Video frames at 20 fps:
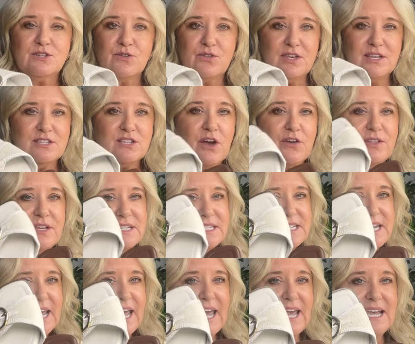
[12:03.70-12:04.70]
these are the
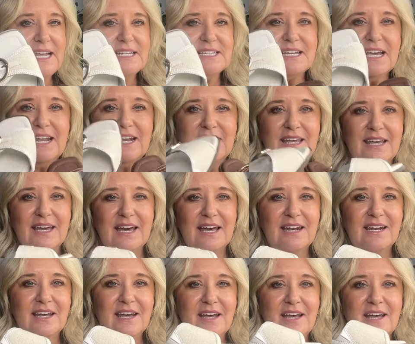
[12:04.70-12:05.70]
Tate, and
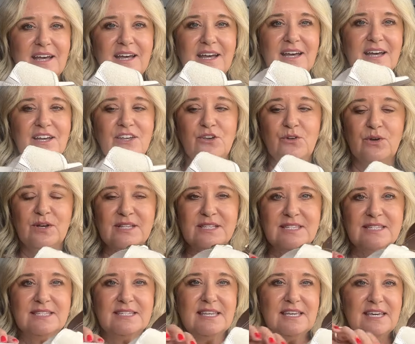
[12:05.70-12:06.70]
again, you can
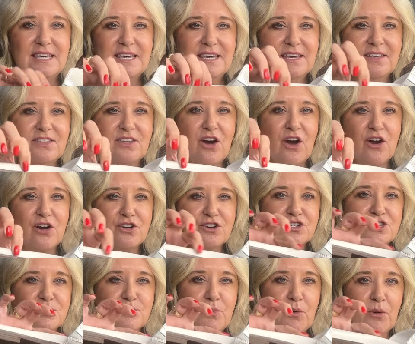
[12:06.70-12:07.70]
see the arch
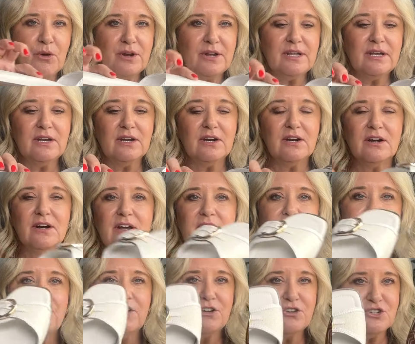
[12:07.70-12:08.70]
support here.
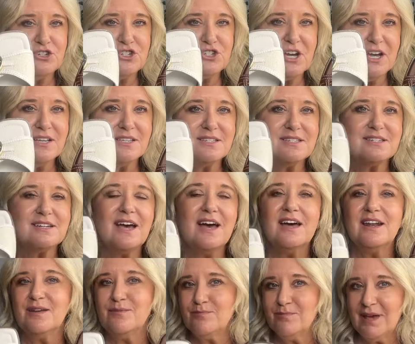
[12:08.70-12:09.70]
They're just
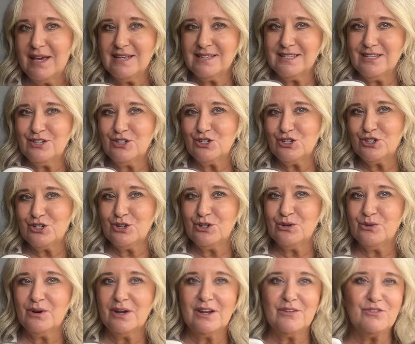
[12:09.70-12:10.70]
an amazing
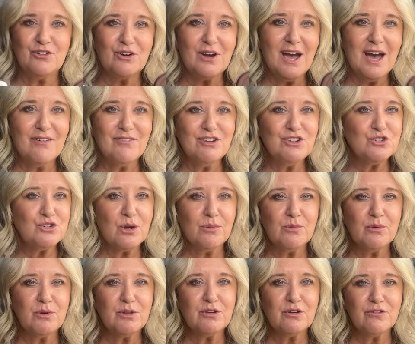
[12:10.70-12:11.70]
shoe, and if you're having
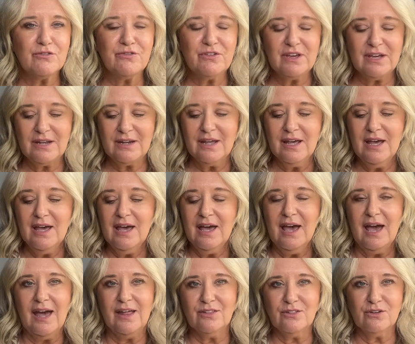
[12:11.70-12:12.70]
trouble with your feet
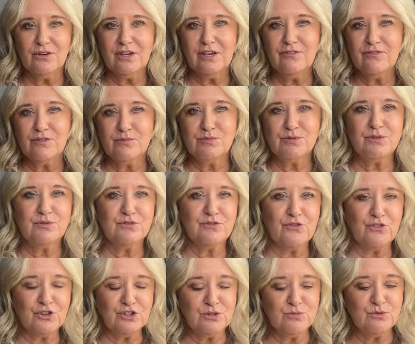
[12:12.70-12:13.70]
and looking
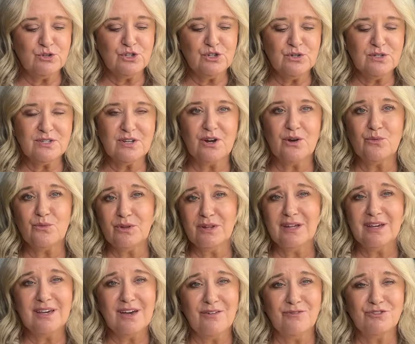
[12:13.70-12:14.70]
for some shoes that are really
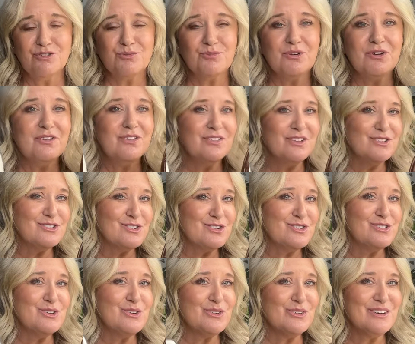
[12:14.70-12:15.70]
comfortable, these are
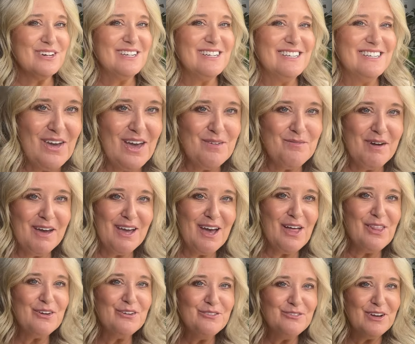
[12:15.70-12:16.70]
so good. Okay, my
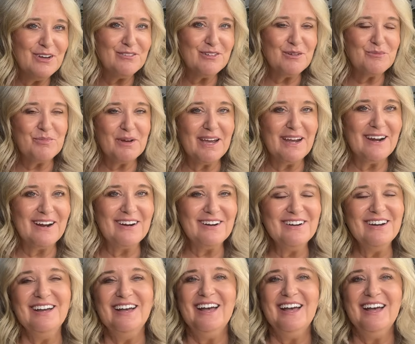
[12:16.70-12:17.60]
other favorite pair,